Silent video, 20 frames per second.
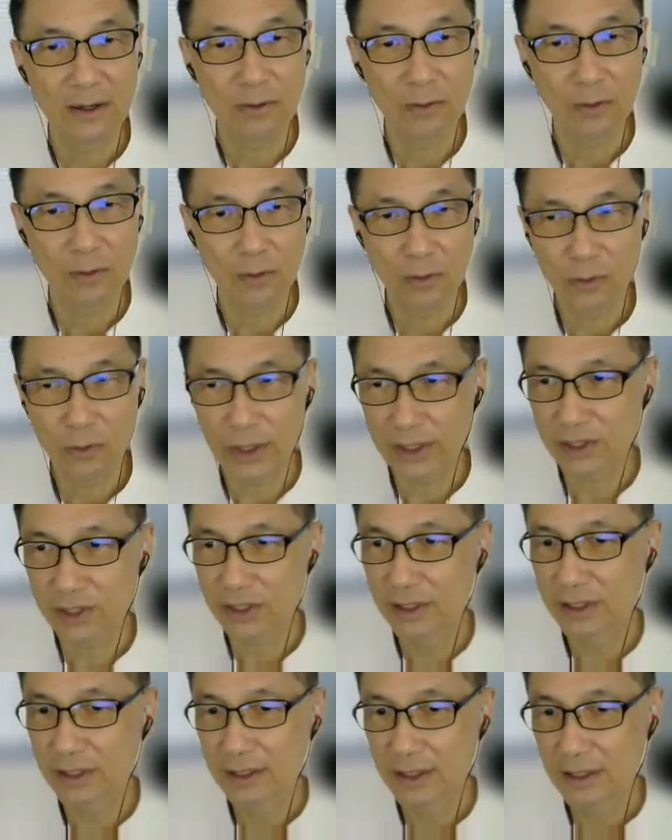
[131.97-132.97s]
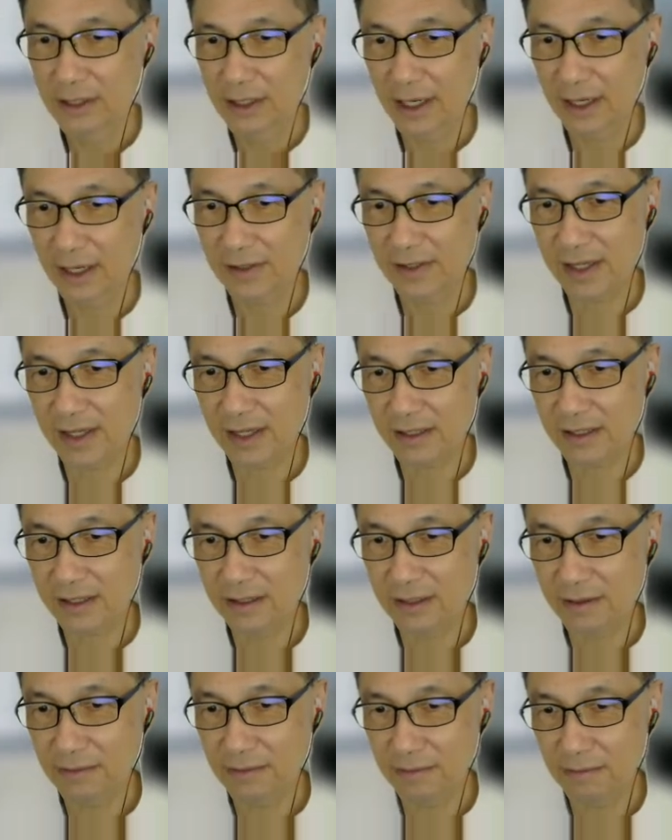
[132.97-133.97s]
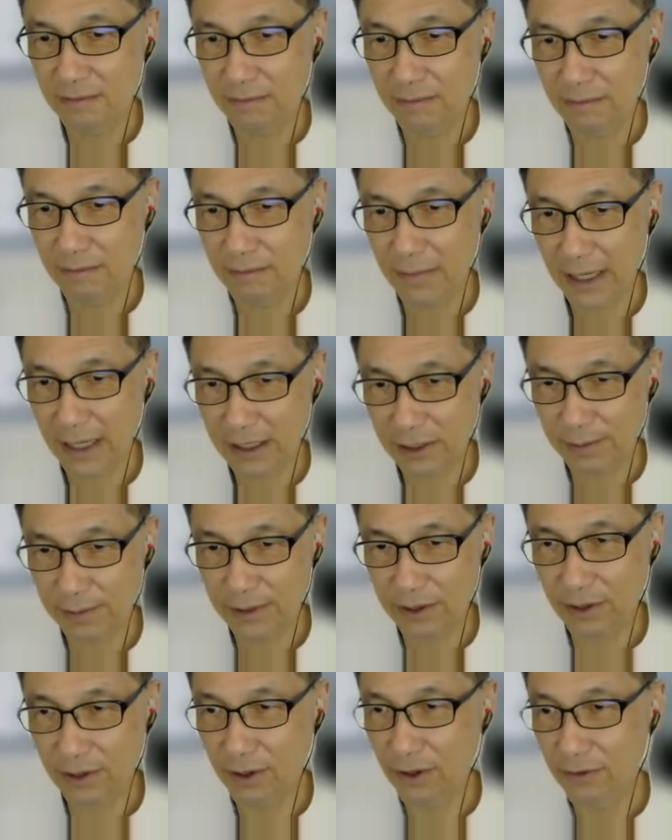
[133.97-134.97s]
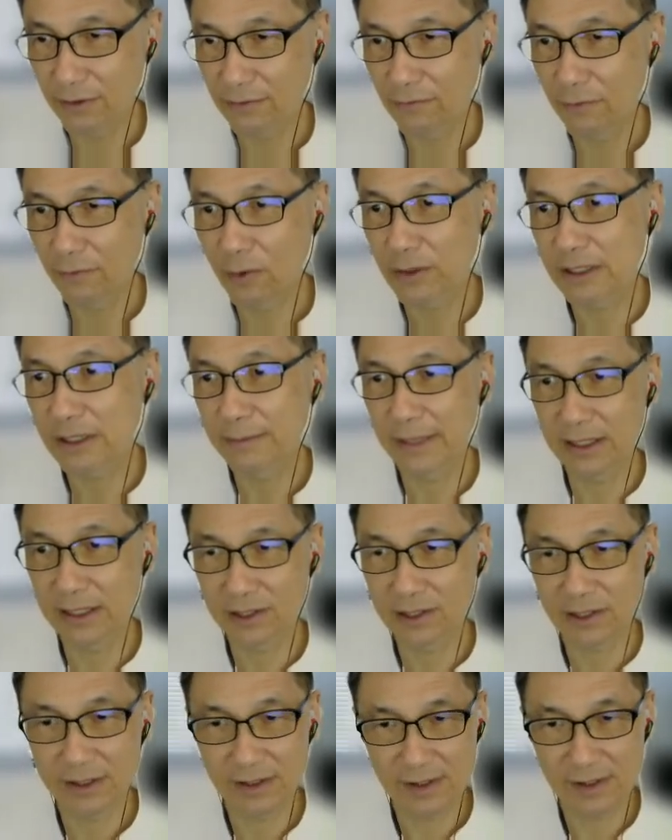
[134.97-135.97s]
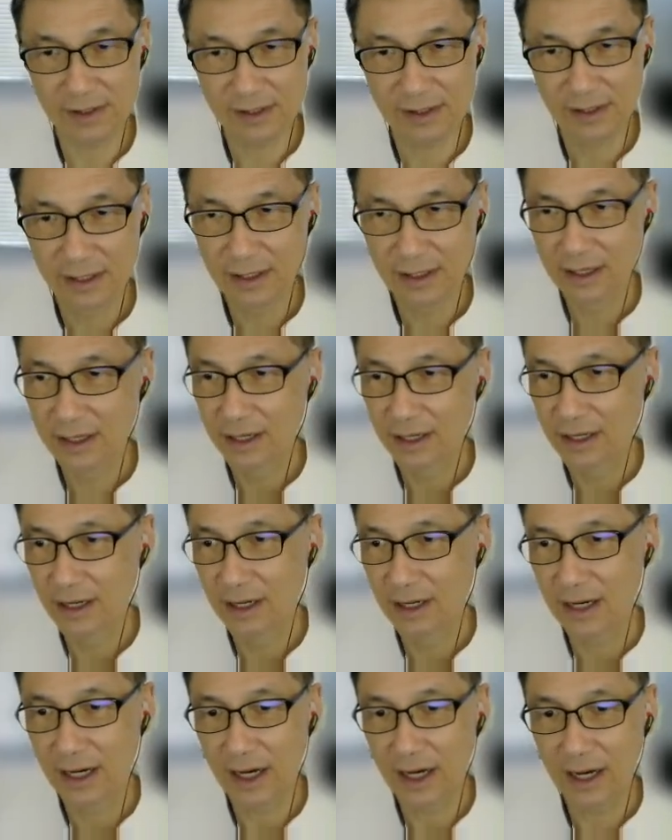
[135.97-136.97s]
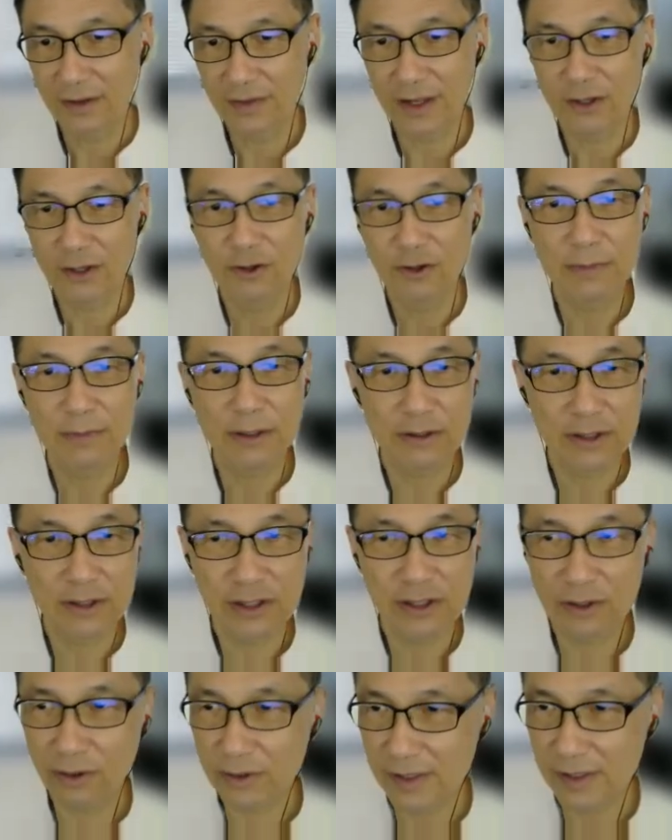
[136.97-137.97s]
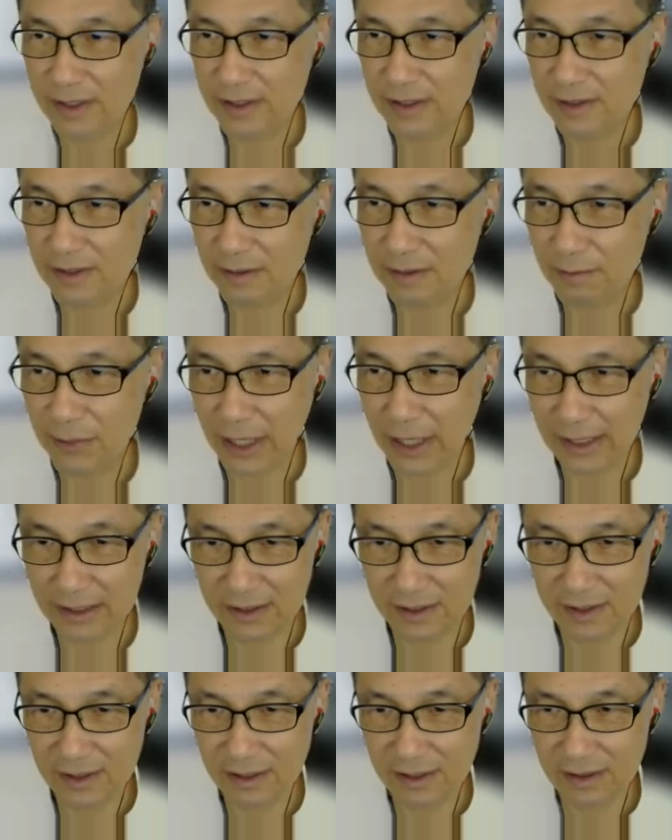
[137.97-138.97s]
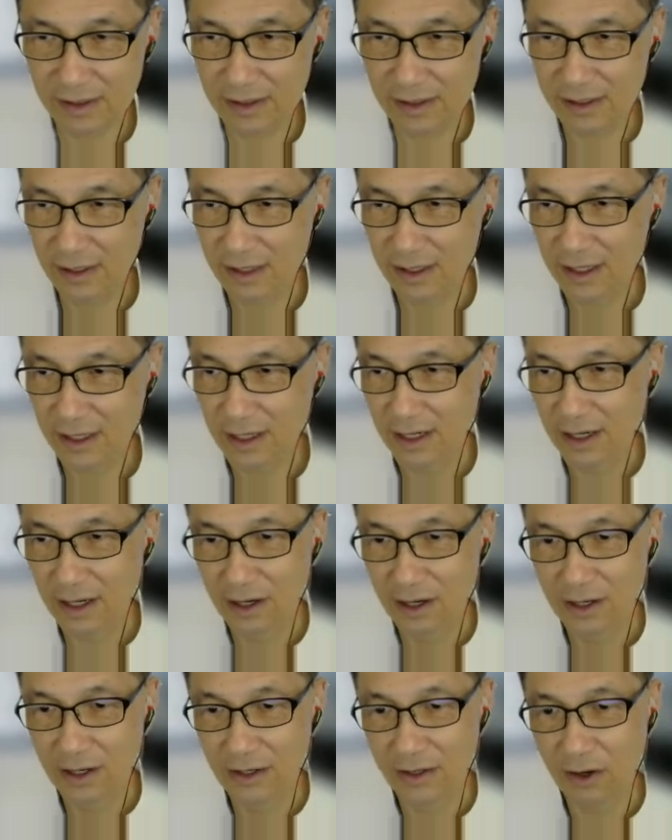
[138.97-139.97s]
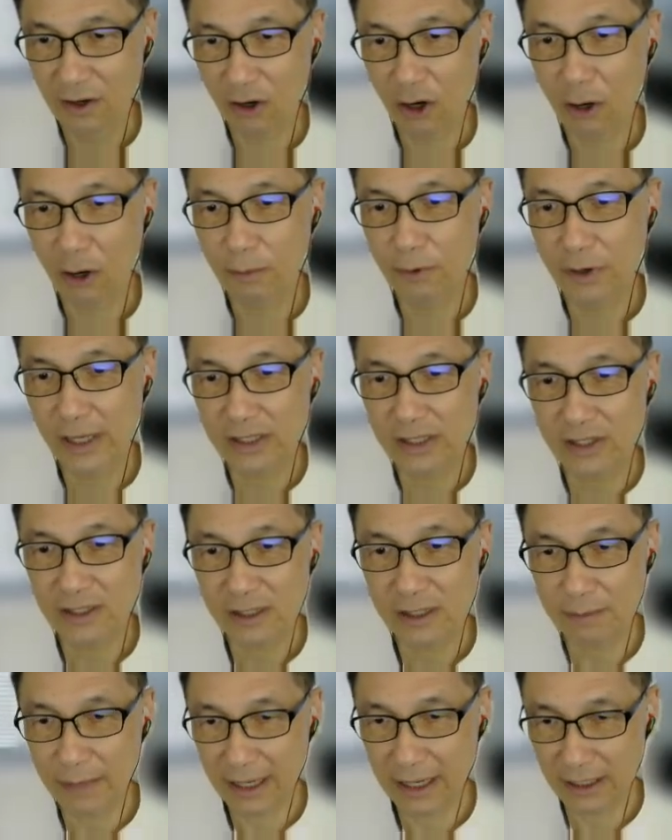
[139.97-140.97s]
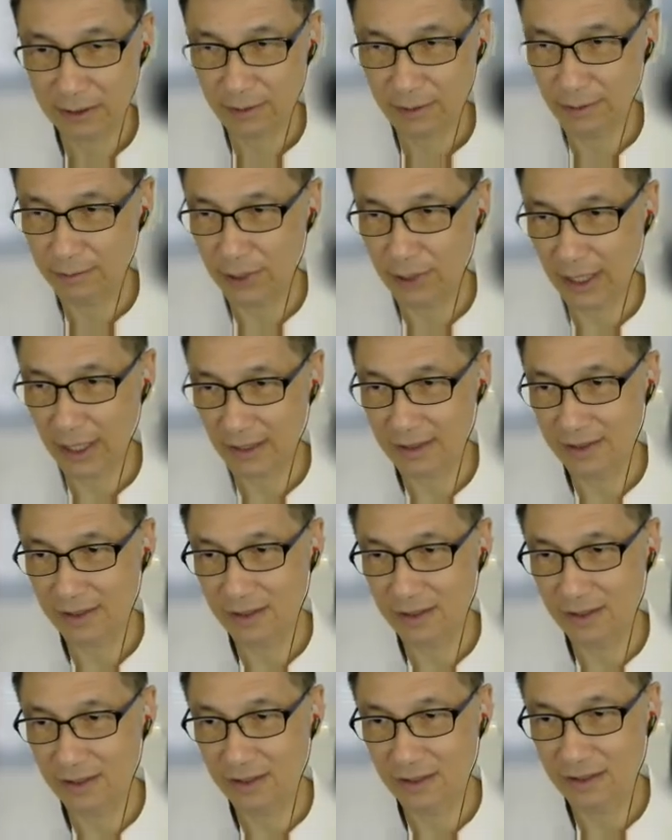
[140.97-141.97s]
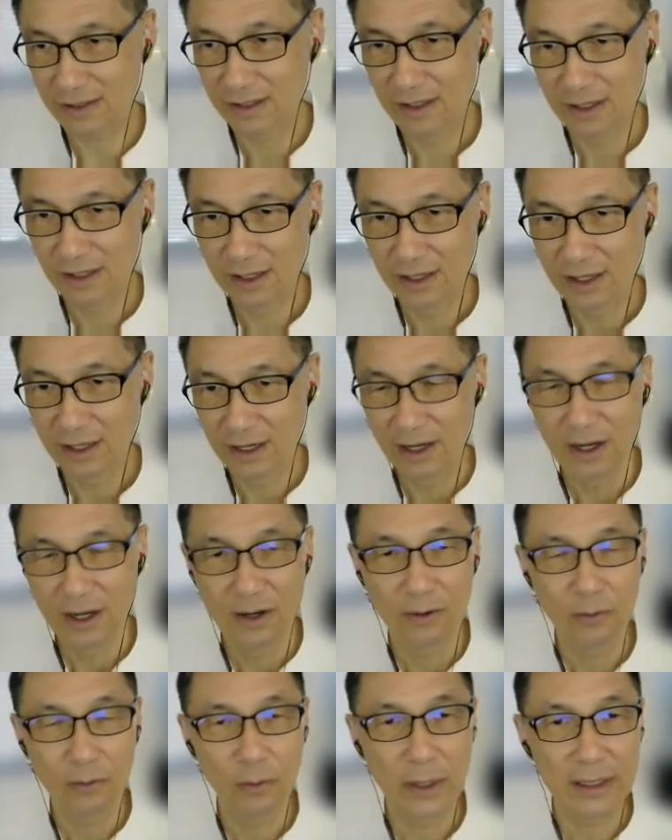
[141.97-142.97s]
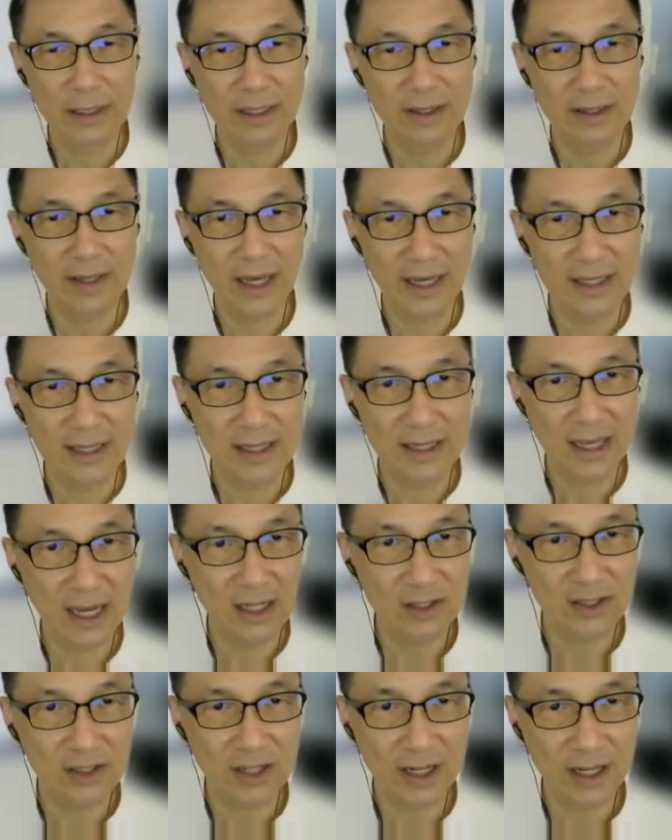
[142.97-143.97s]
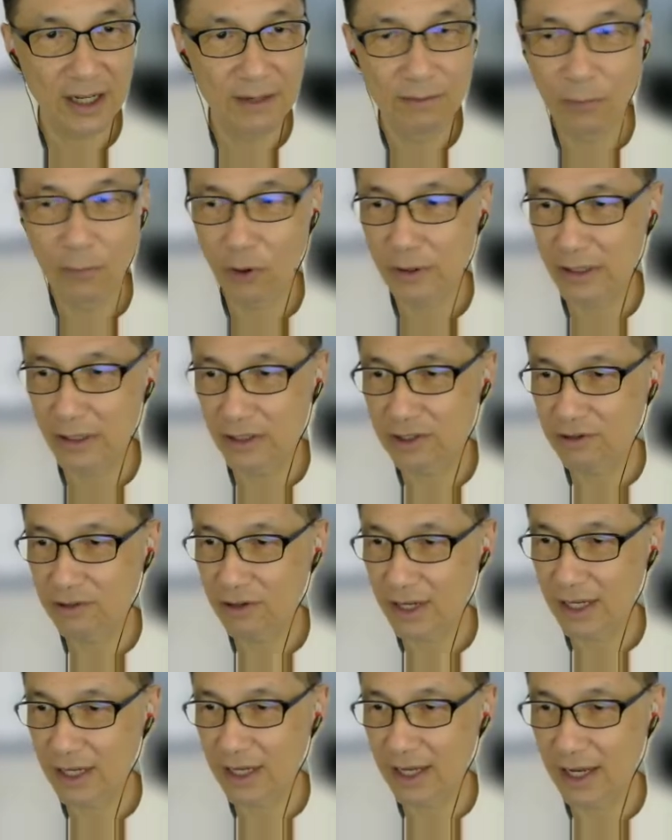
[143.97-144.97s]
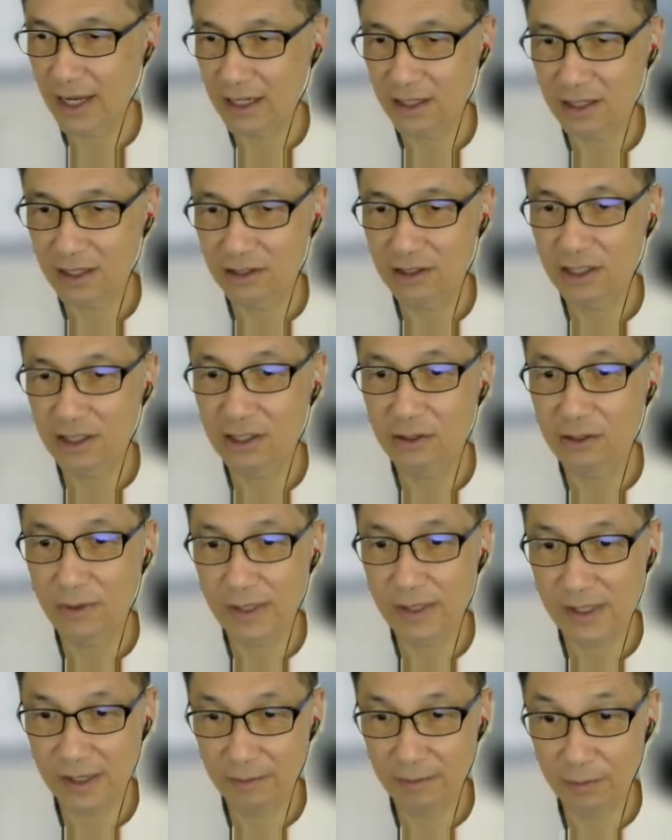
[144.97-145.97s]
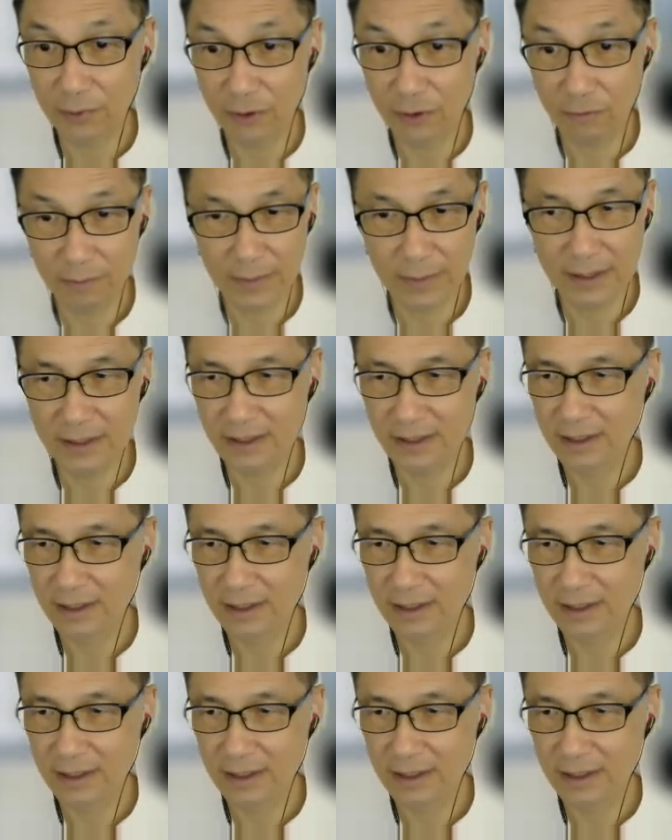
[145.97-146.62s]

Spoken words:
which assess management on 4 dimensions: the human resources practices, operations management practices, whether they're engaged in monitoring and continuous improvement,